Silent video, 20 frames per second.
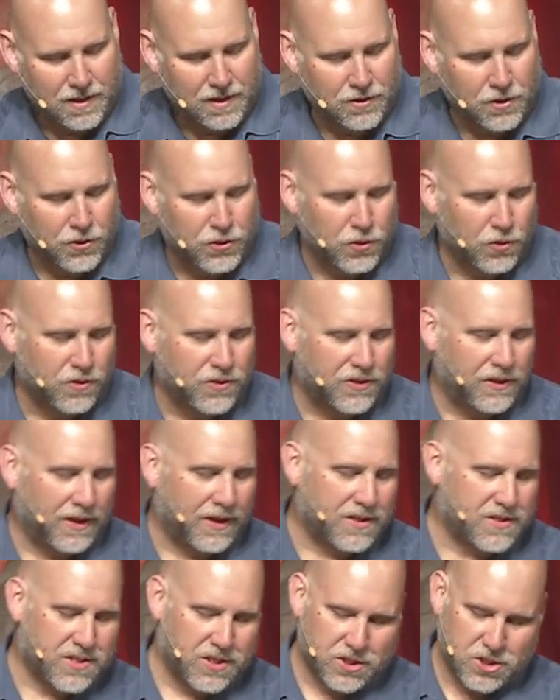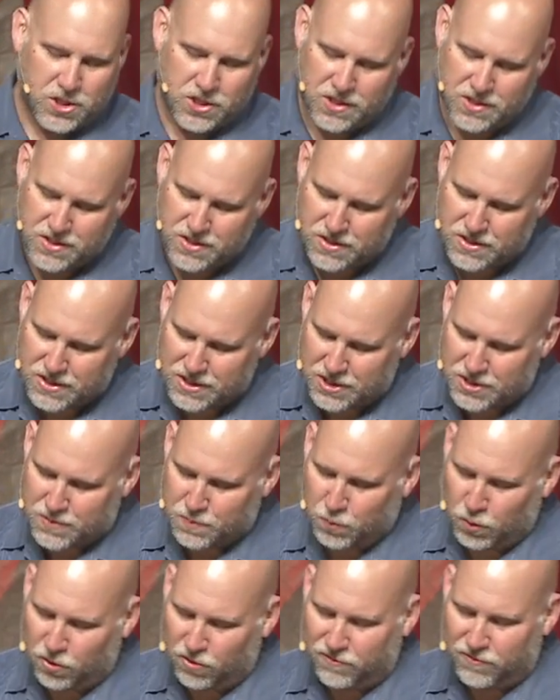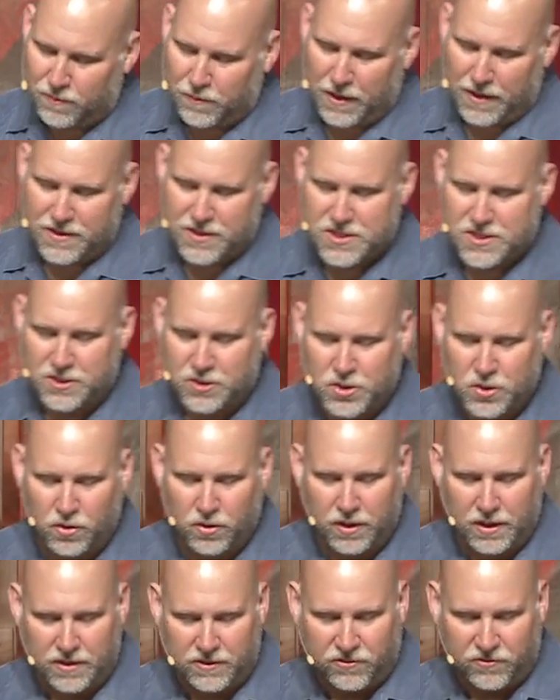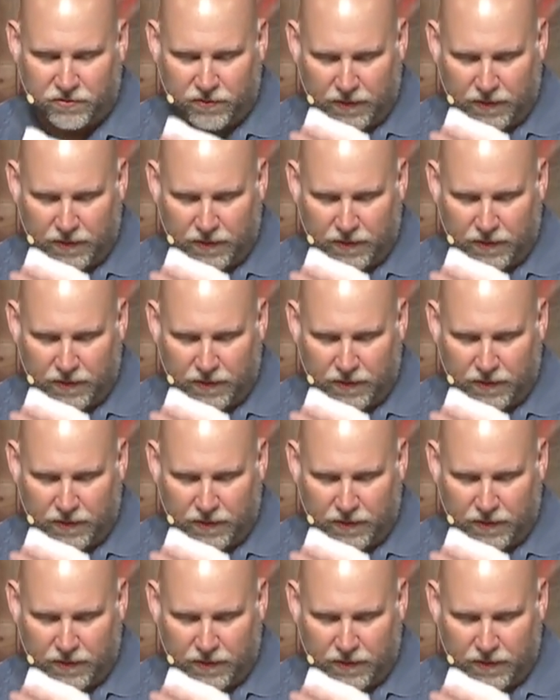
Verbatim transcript: And the third thing is that Jesus is moved by the centurion's